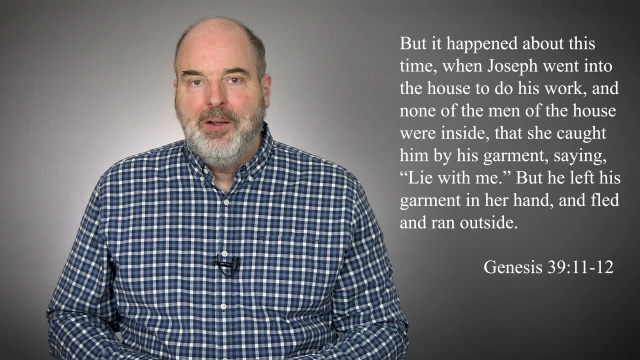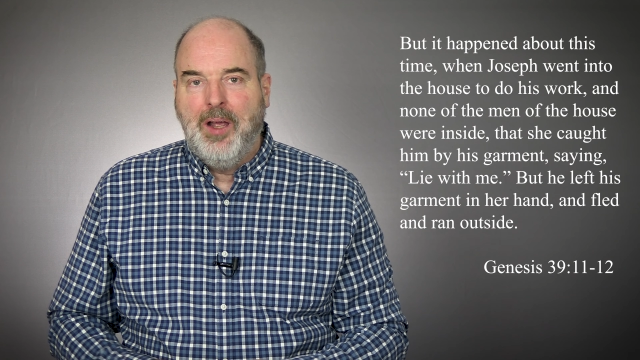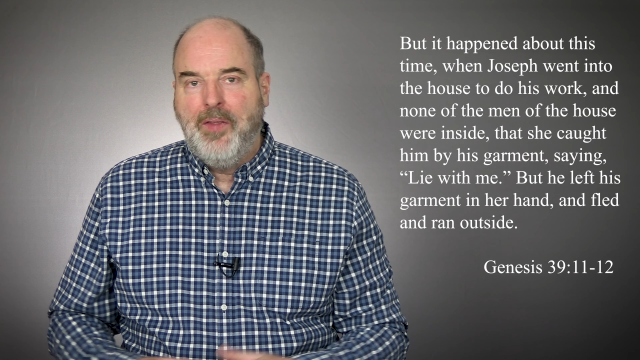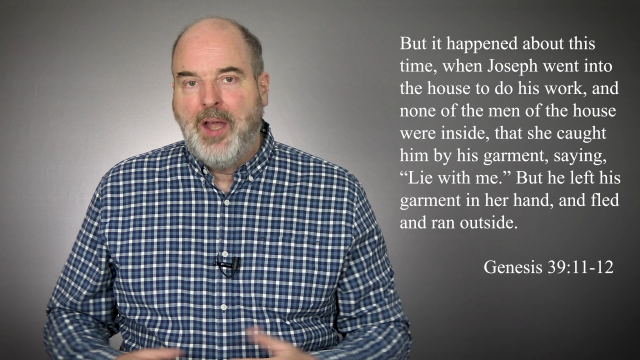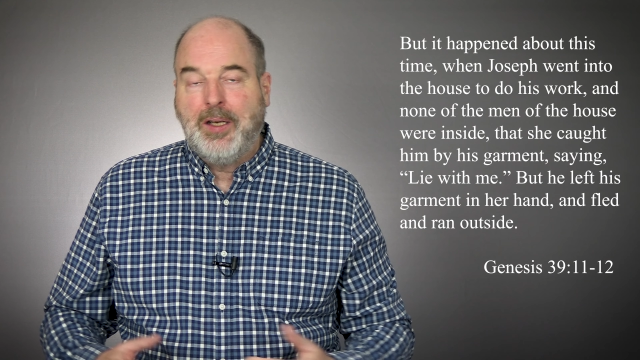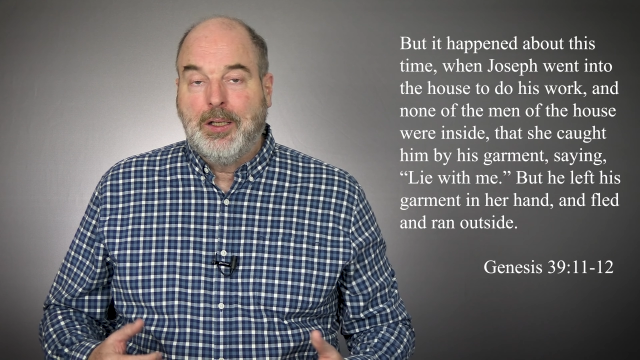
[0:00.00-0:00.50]

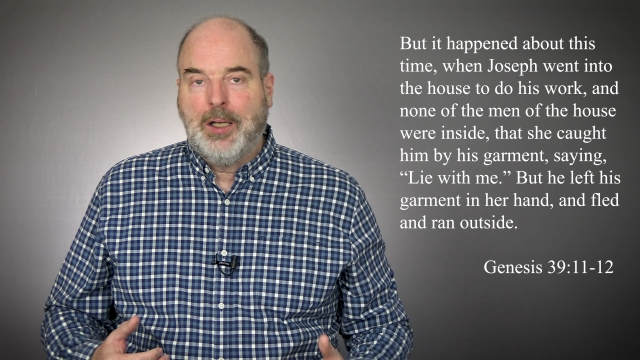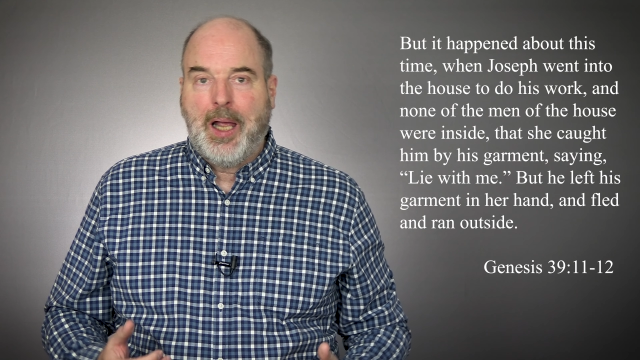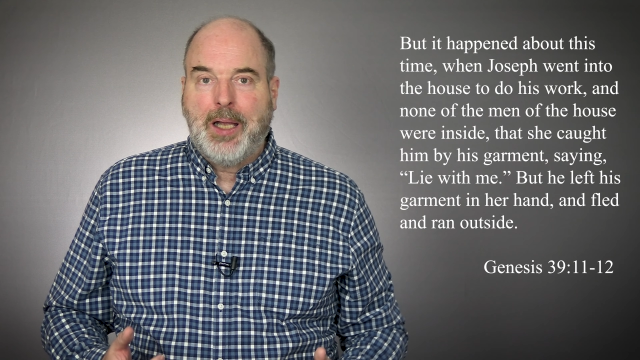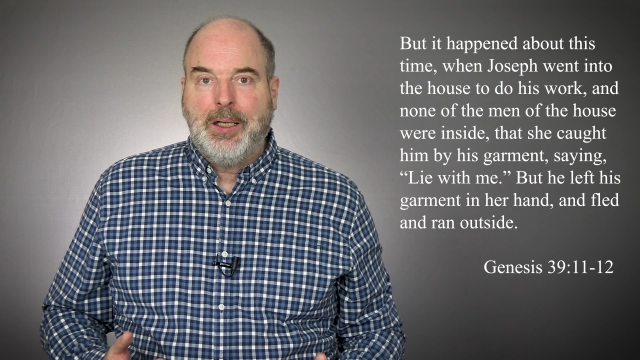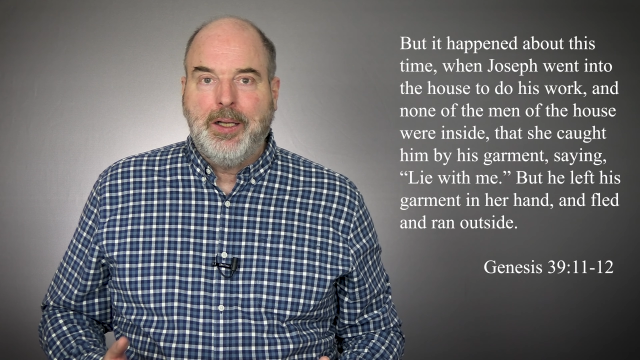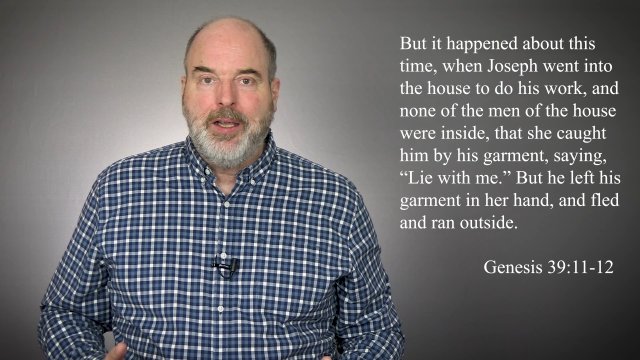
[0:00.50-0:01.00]
and then
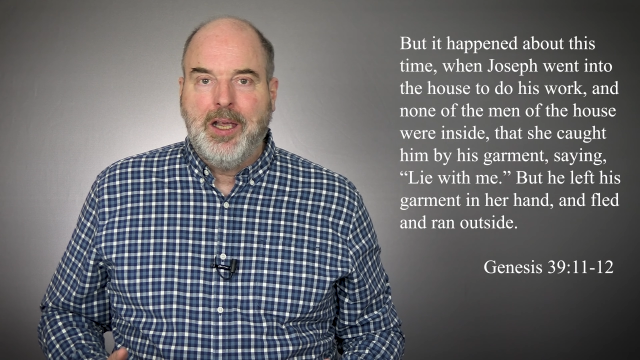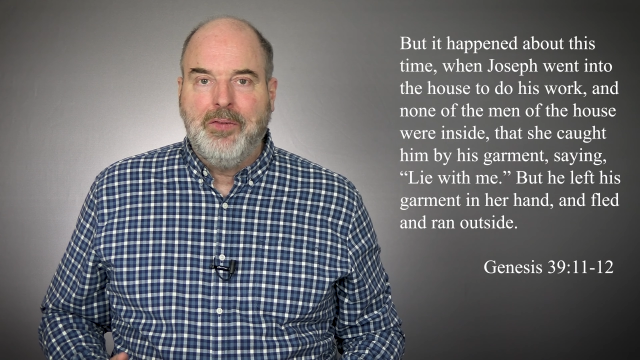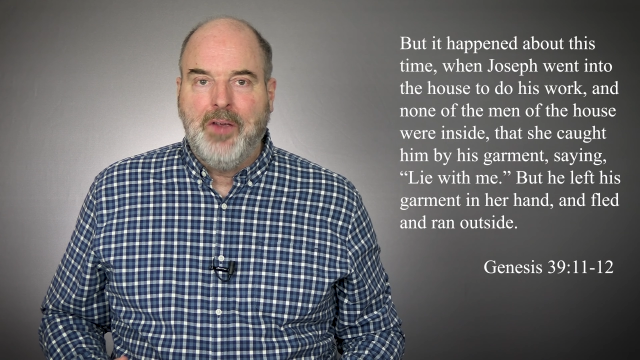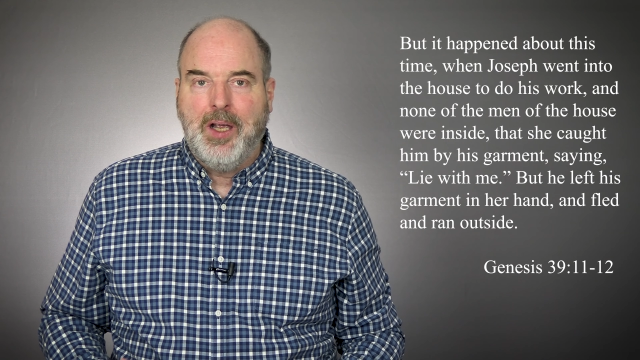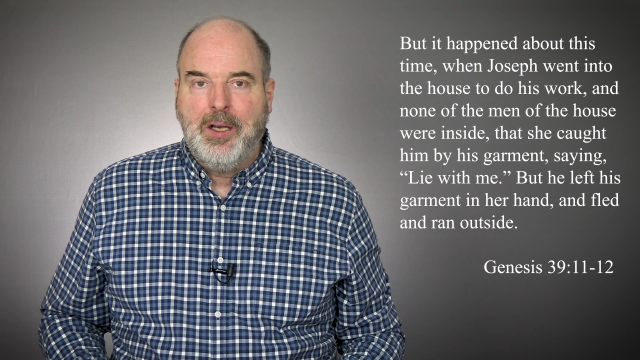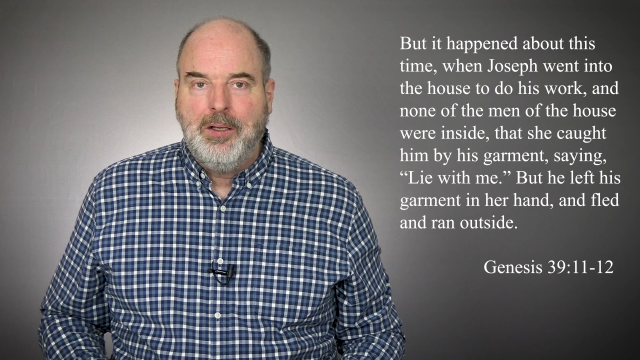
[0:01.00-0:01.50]
gladly
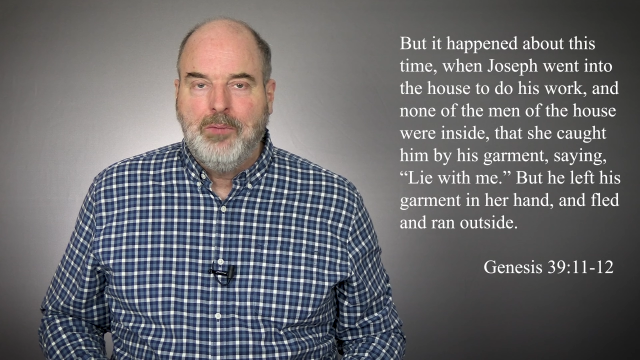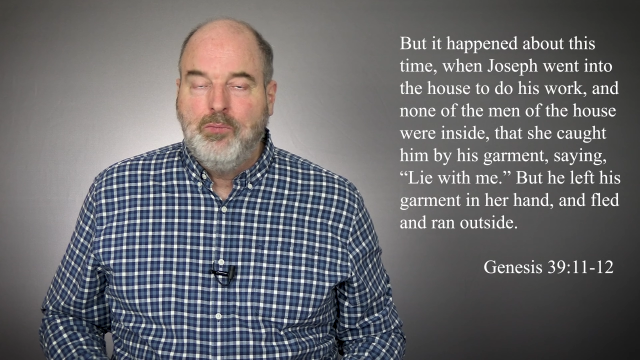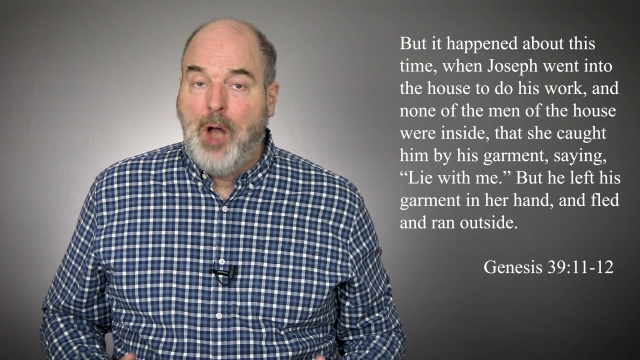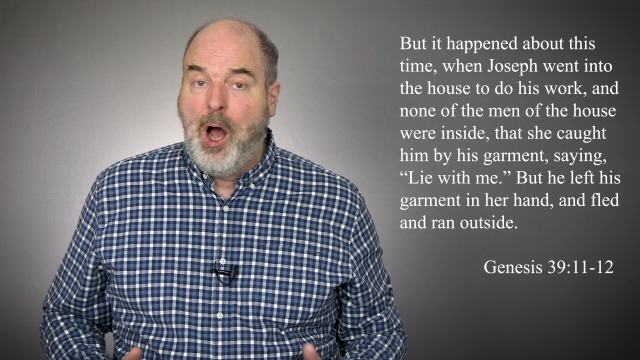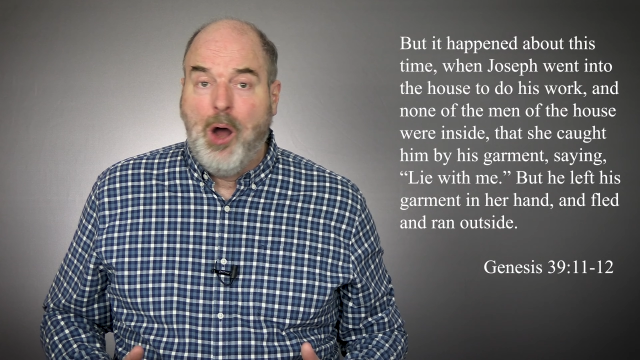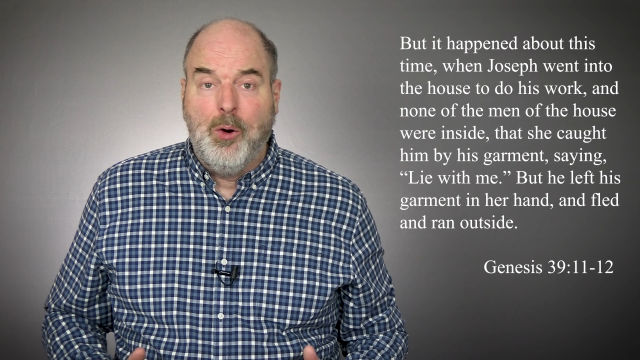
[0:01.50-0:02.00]
give in?
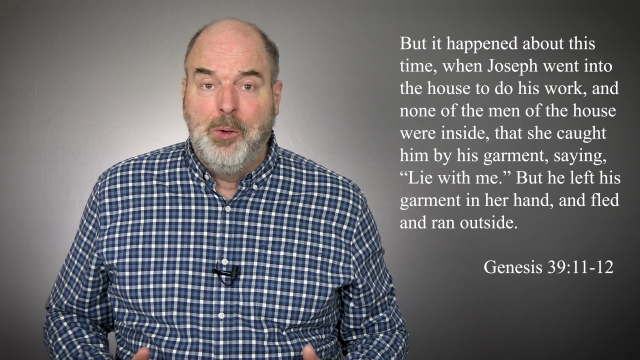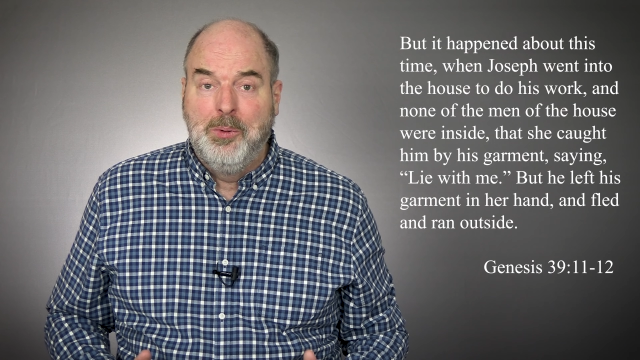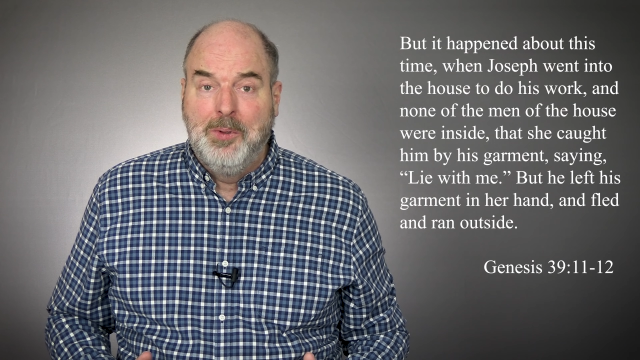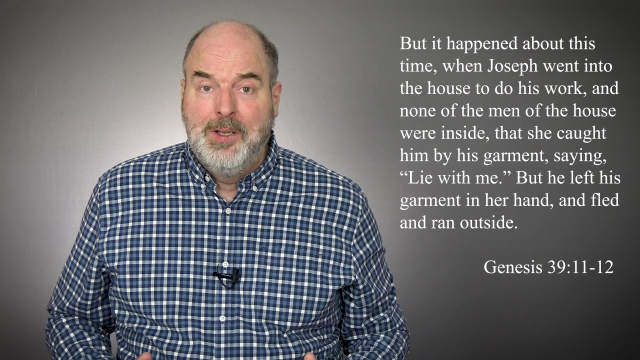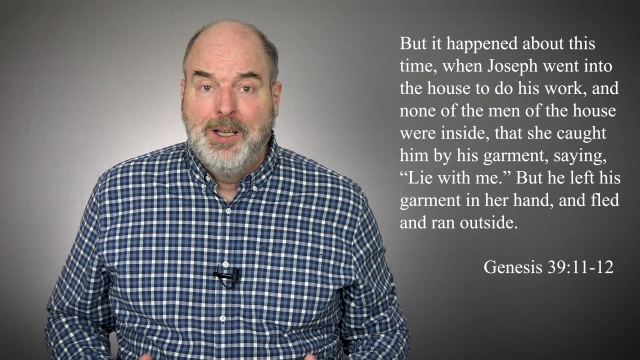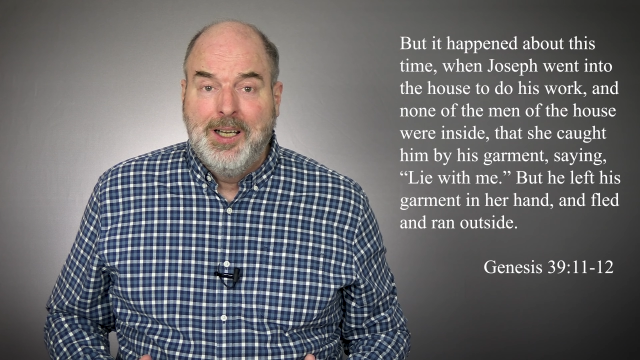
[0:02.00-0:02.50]
No.